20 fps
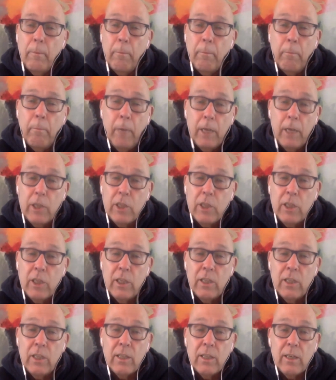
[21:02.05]
much
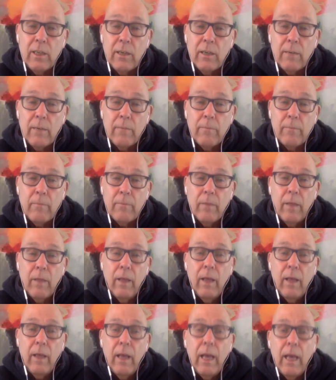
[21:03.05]
easier.
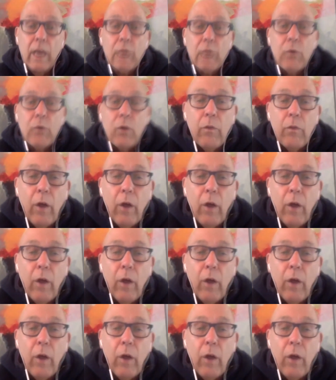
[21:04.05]
As we all